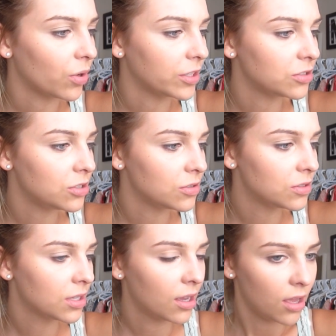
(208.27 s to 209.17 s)
I just
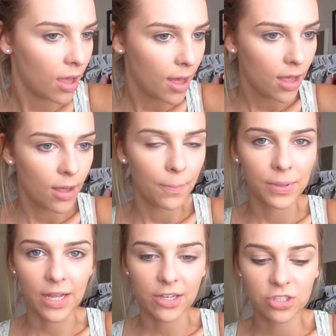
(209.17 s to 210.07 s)
used
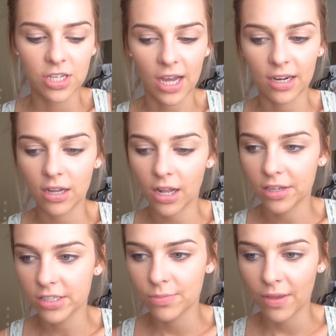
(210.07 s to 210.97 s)
blush to add
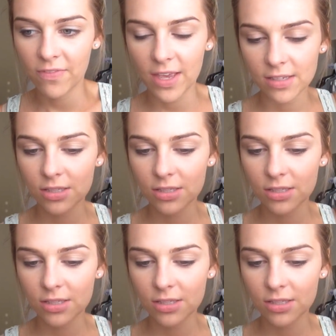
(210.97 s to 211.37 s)
color to my face.